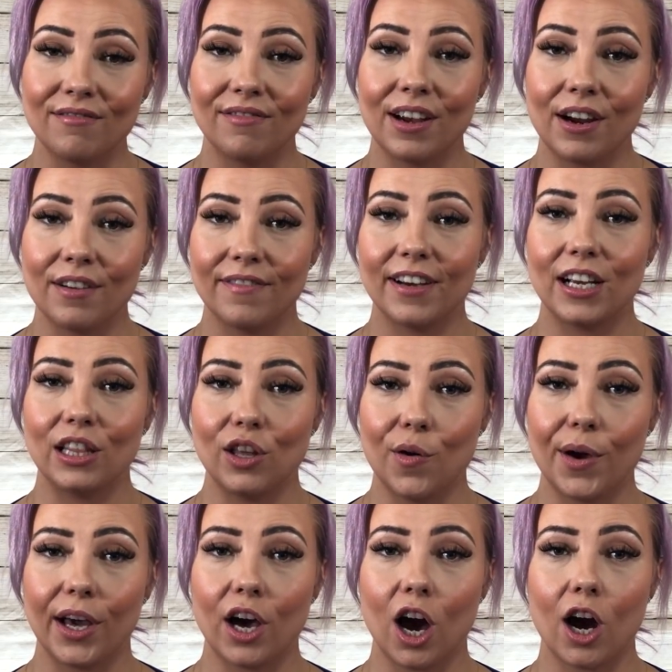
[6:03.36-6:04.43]
and very, very
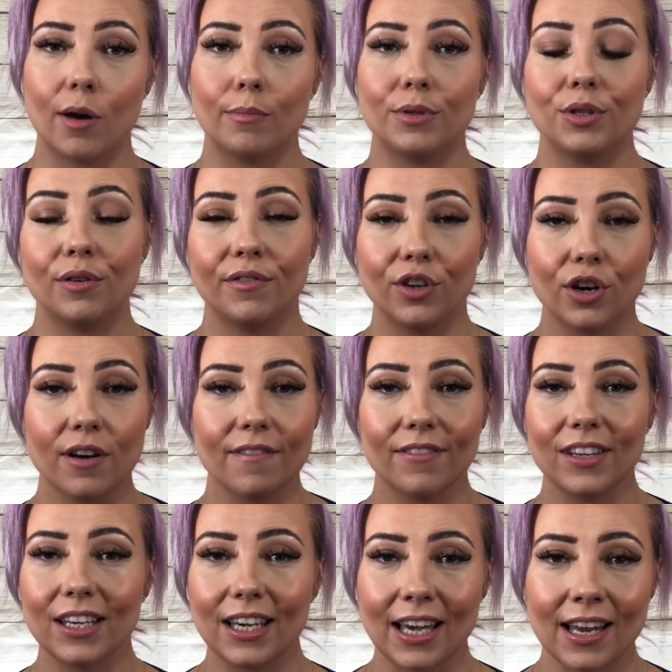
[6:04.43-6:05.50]
low in carbs. So if you're a
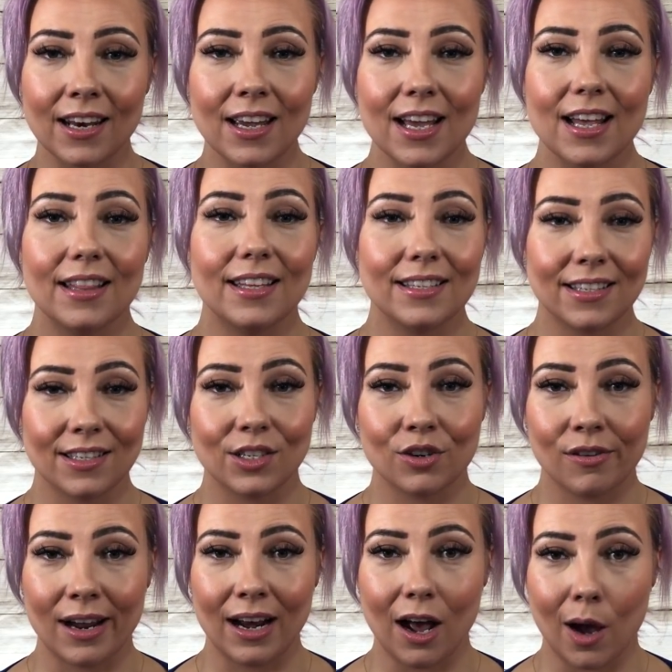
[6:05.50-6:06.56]
vegan, this is a
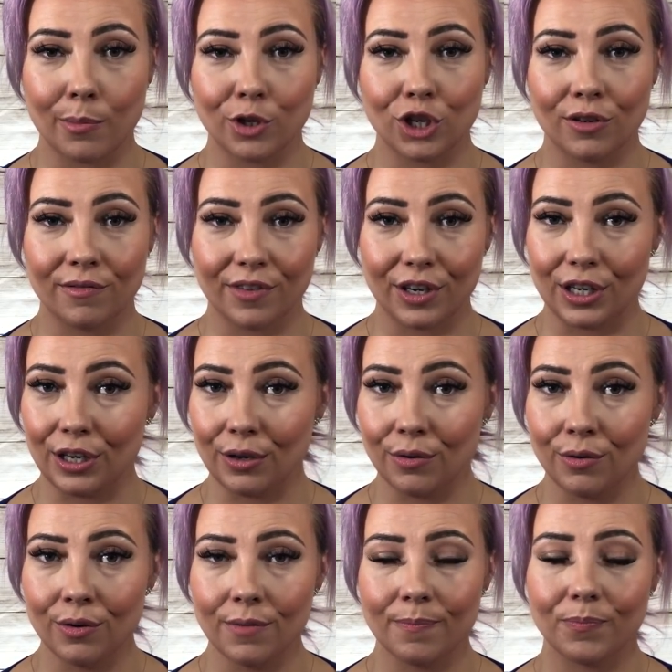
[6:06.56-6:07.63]
great option for
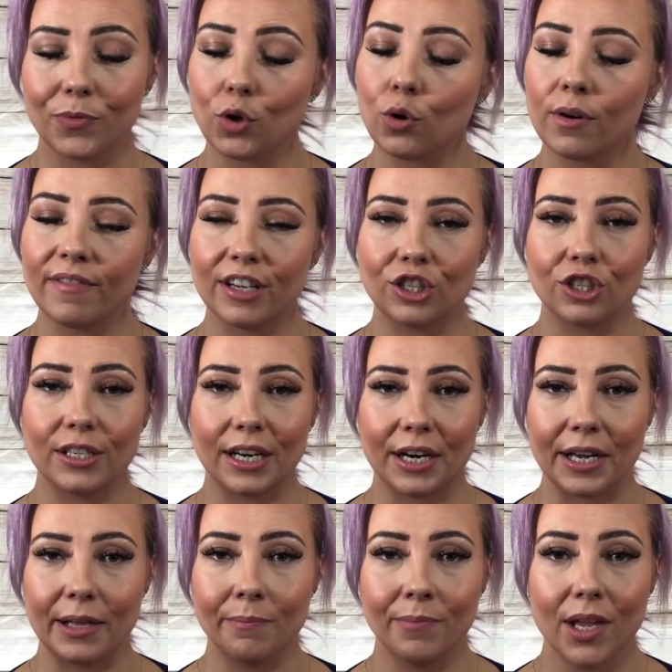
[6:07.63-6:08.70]
you, or a
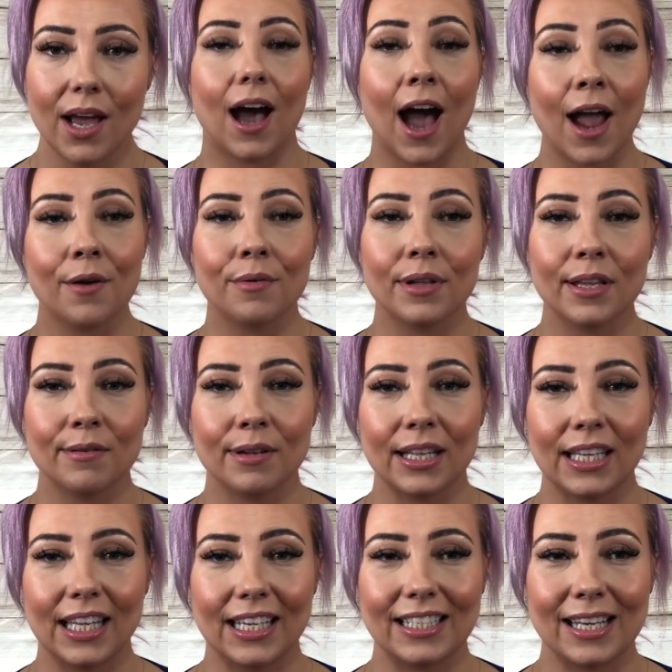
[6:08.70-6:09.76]
vegetarian. I really,
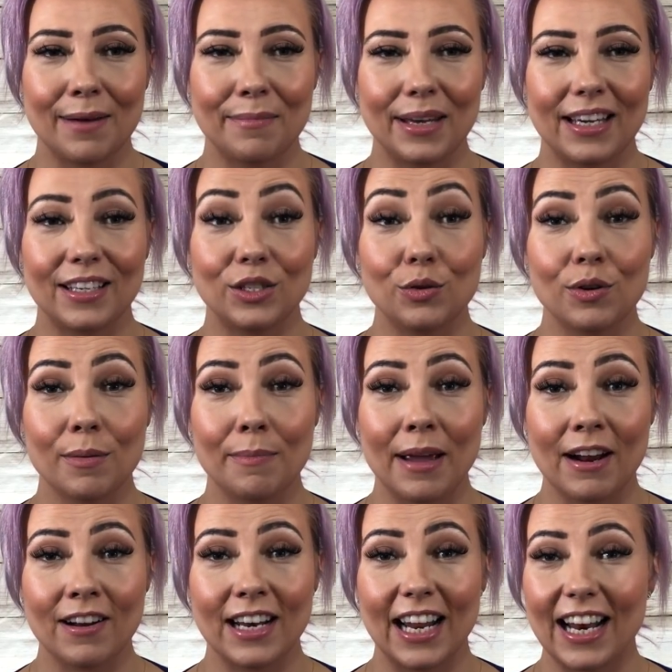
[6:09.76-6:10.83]
really like tempeh because you can
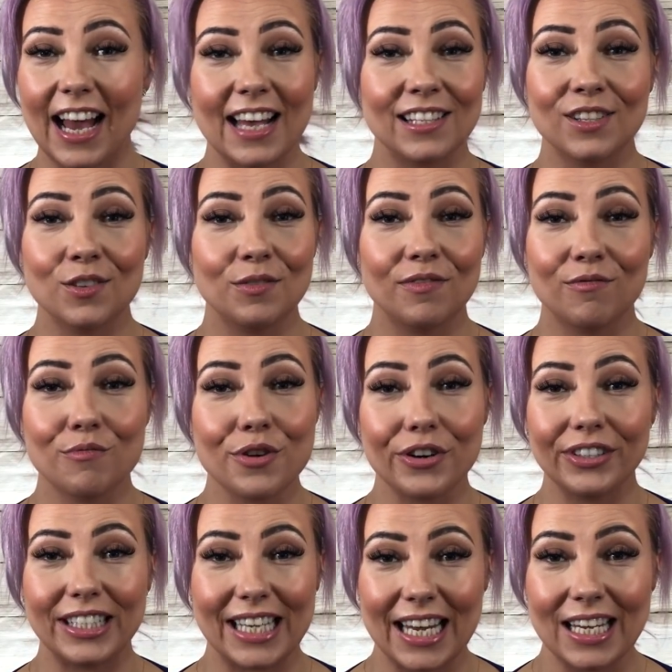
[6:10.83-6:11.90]
marinate. It has no
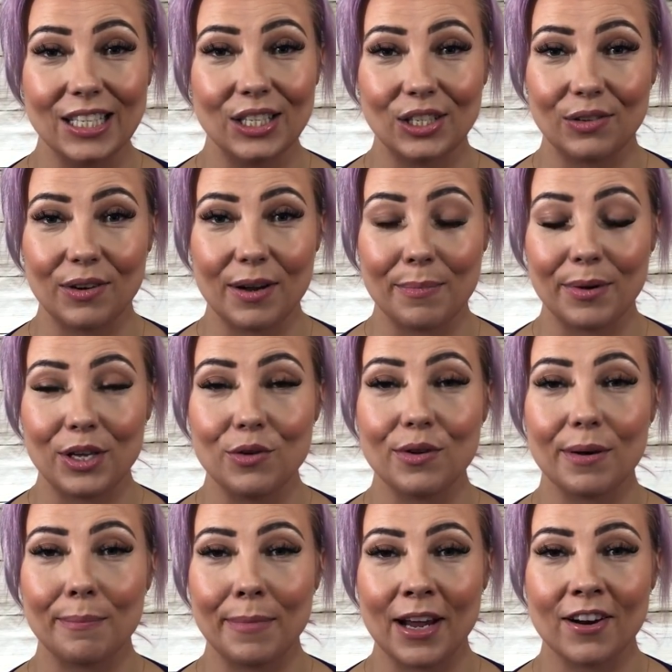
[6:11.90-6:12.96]
real taste to it, but you
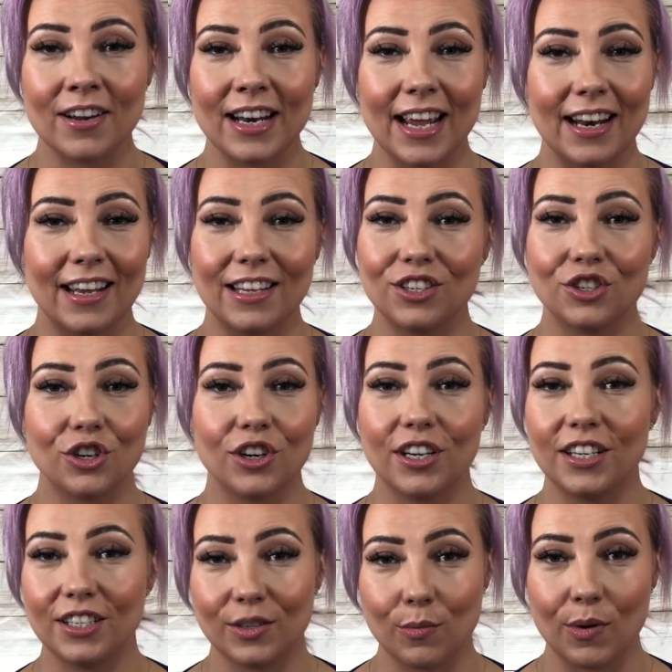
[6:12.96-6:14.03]
can marinate it and turn
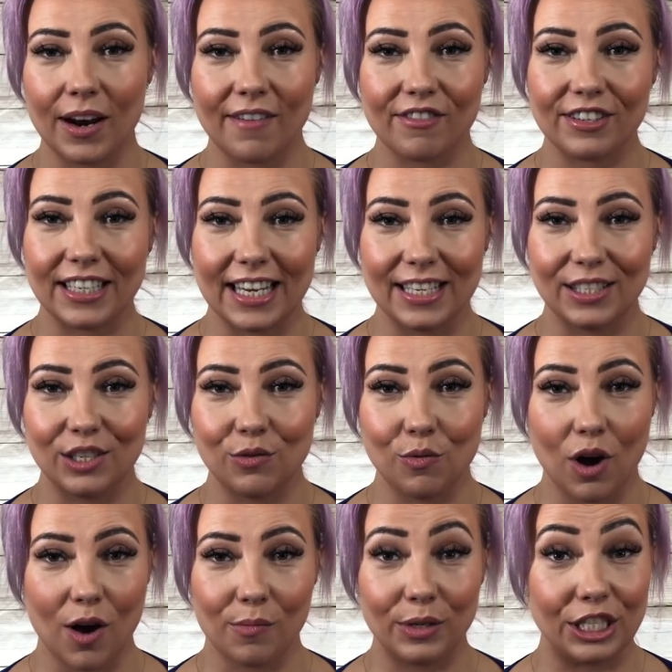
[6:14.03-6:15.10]
it into whatever taste you
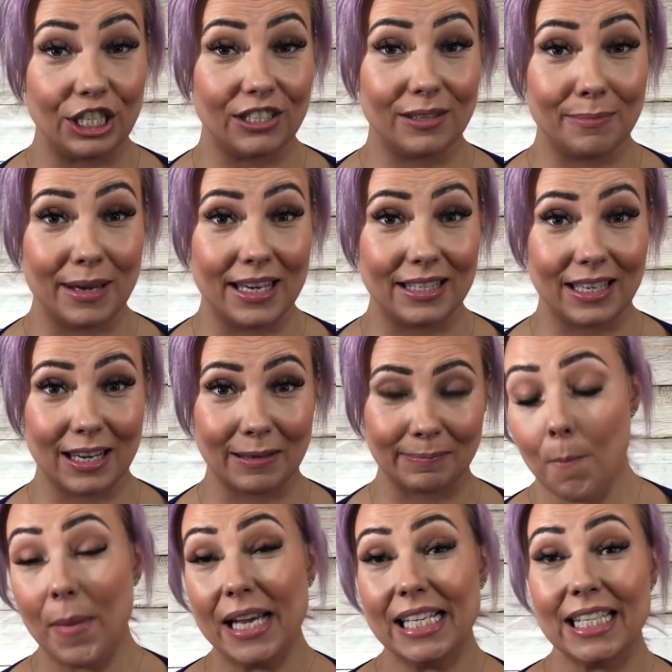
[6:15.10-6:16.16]
want, which is amazing.
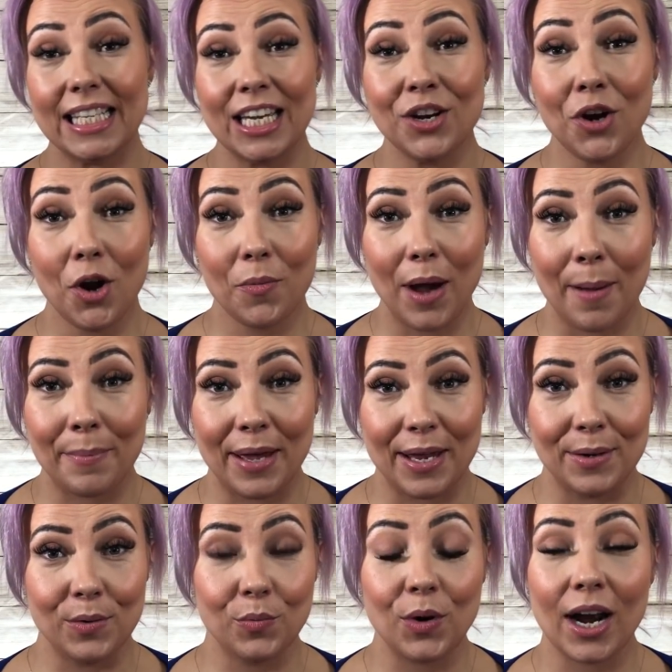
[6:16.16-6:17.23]
My secret
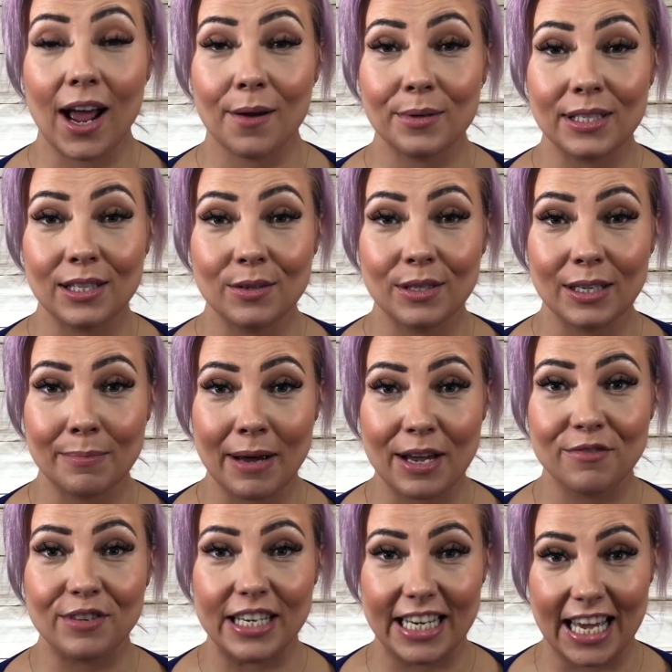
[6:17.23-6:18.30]
weapon when I was losing
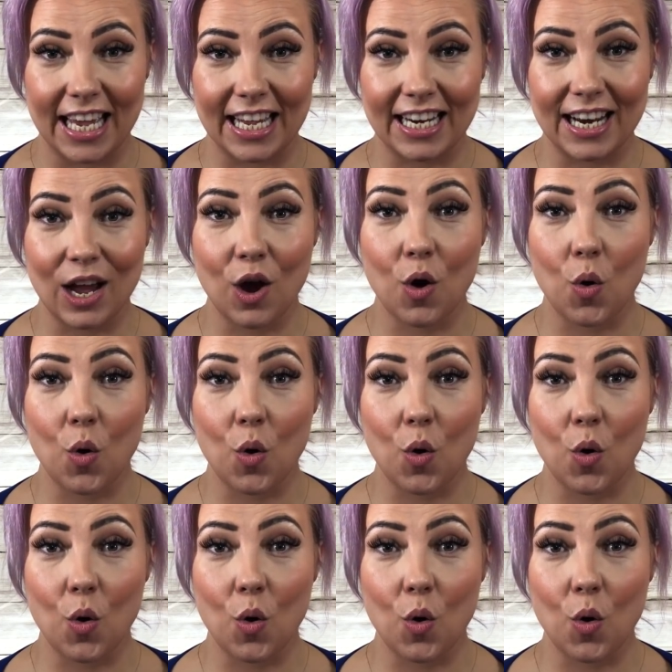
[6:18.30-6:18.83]
my regain